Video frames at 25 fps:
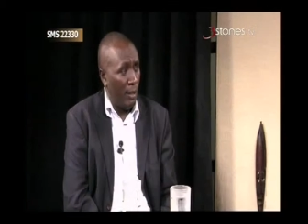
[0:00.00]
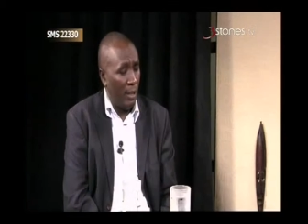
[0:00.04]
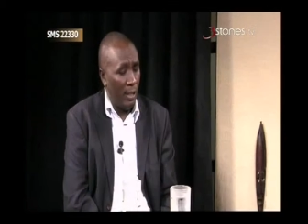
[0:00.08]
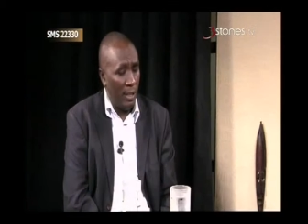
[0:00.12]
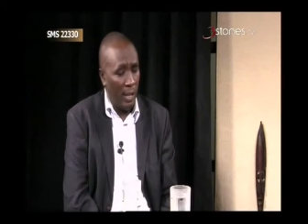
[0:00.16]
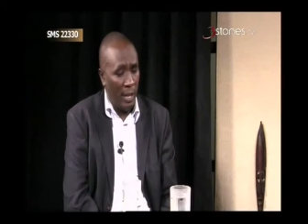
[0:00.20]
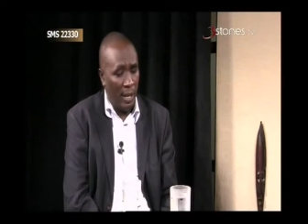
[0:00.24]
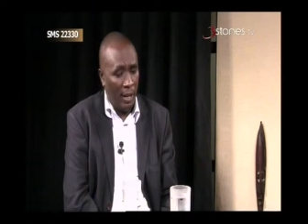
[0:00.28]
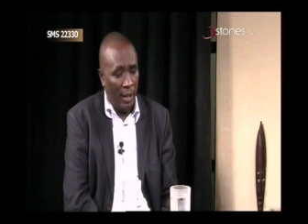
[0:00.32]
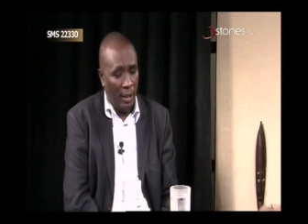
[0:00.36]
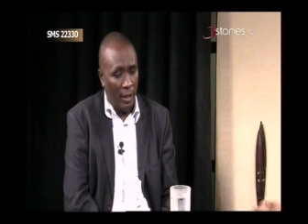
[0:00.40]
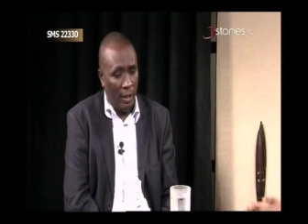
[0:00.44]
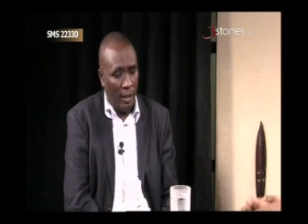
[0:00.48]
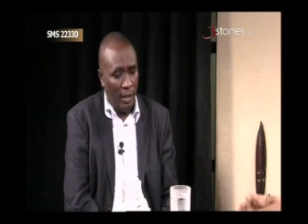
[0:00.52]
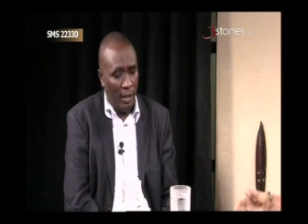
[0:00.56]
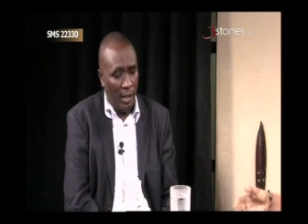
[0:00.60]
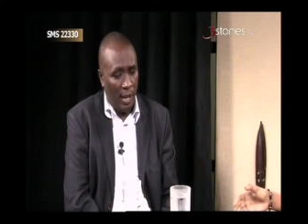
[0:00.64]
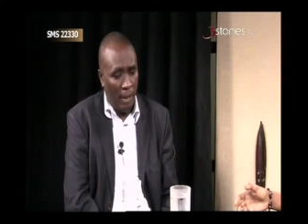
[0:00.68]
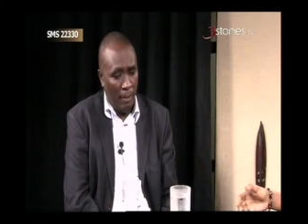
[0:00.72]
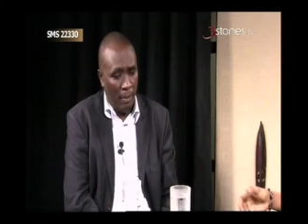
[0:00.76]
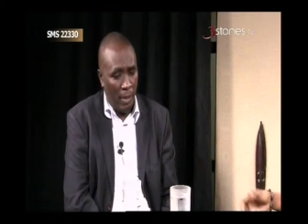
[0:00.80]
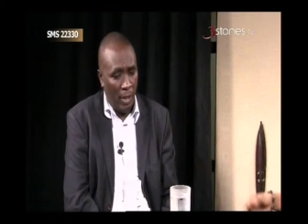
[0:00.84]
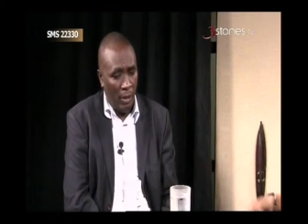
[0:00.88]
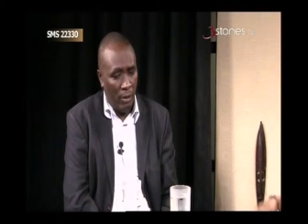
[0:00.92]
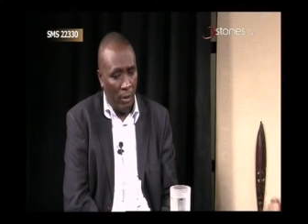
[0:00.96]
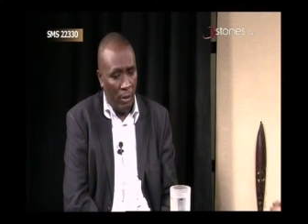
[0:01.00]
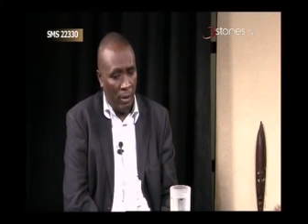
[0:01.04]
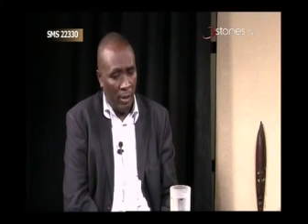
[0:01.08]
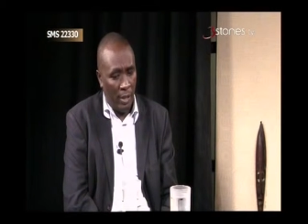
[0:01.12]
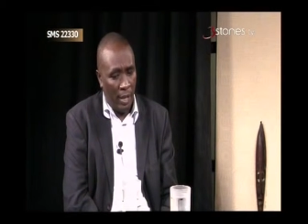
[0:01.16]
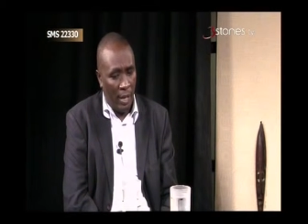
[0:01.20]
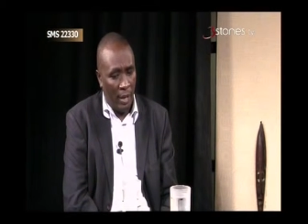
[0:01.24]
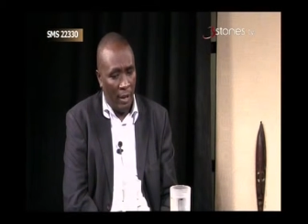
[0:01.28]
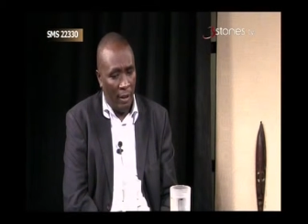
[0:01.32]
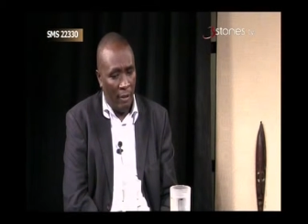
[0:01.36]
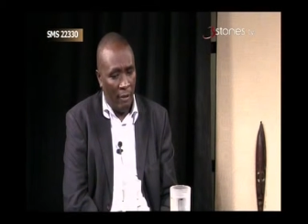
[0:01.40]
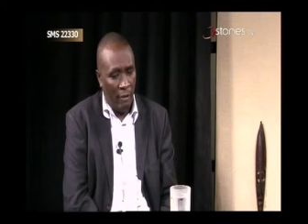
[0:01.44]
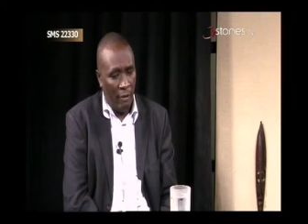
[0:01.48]
are minerals
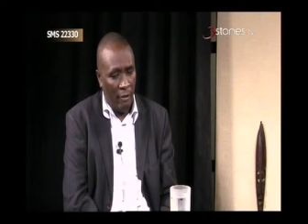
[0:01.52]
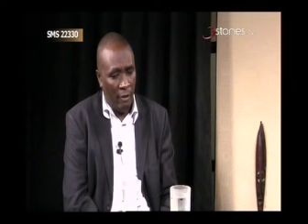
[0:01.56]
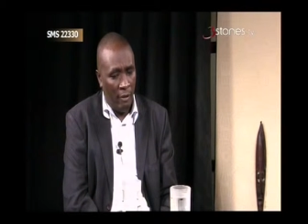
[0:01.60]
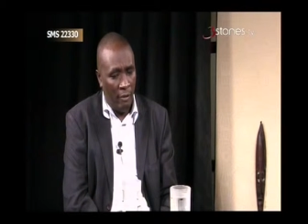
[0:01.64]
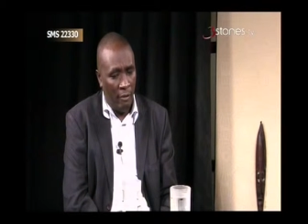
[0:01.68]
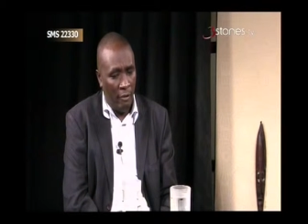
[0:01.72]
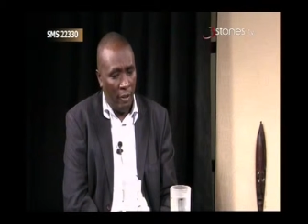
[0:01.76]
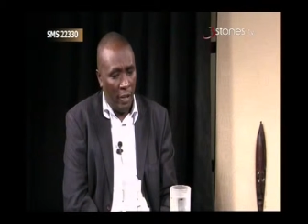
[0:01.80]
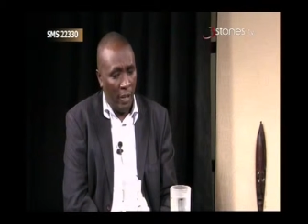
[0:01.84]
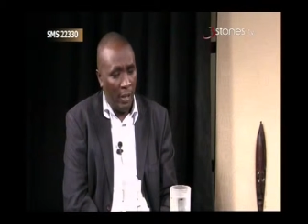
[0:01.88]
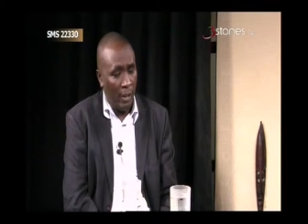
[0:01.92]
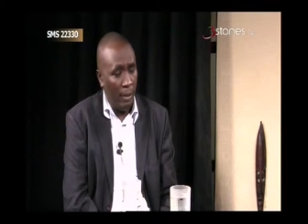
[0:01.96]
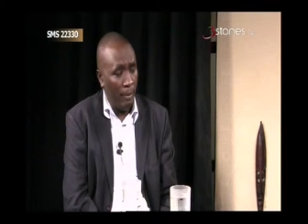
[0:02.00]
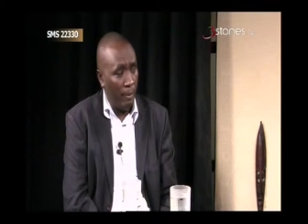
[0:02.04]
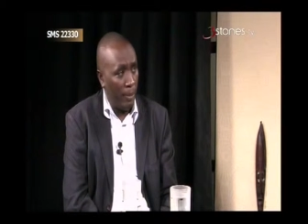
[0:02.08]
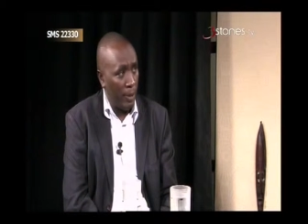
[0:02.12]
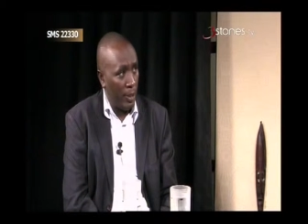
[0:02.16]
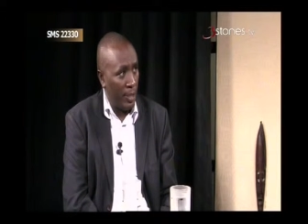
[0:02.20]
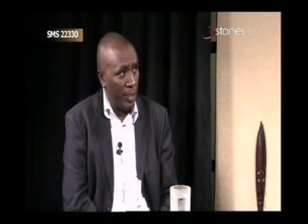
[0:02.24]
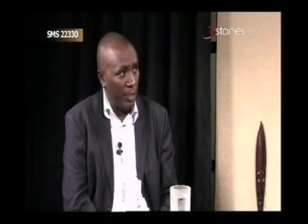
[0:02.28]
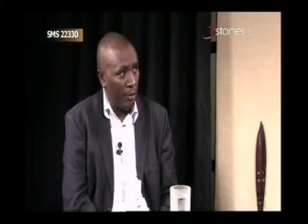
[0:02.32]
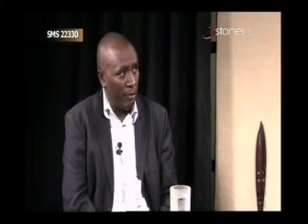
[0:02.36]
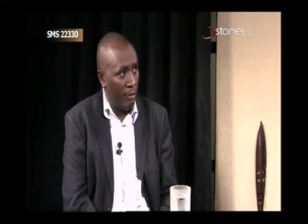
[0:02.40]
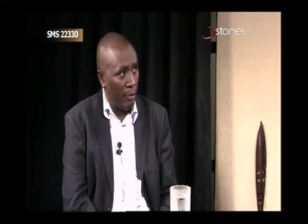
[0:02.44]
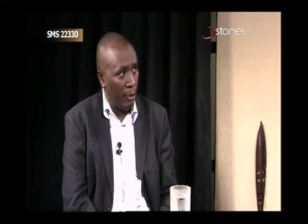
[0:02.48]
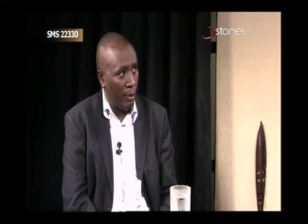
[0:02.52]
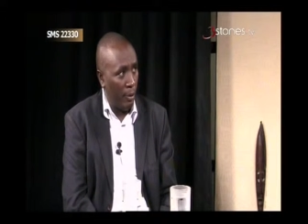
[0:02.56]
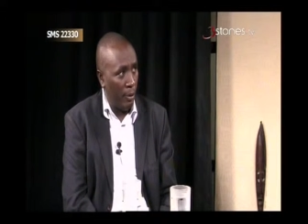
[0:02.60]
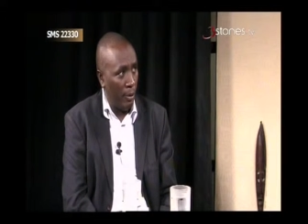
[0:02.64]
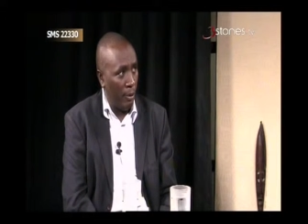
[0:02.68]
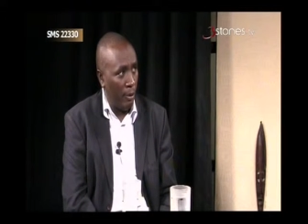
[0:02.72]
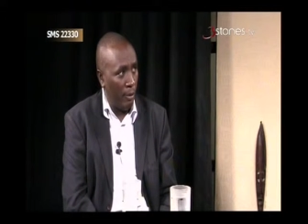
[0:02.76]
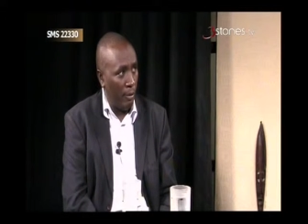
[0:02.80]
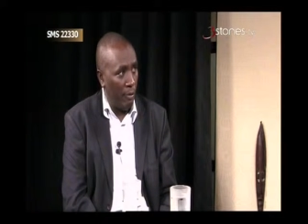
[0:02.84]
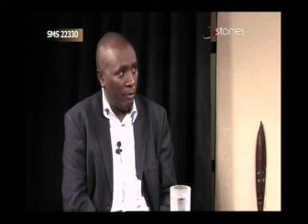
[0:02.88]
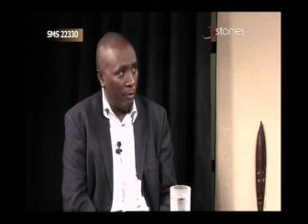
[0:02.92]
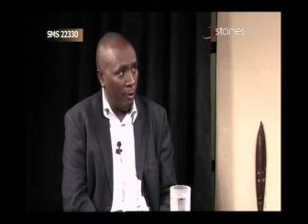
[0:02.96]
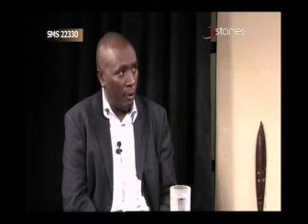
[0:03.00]
that are very important
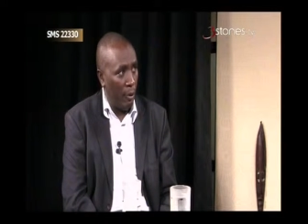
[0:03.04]
for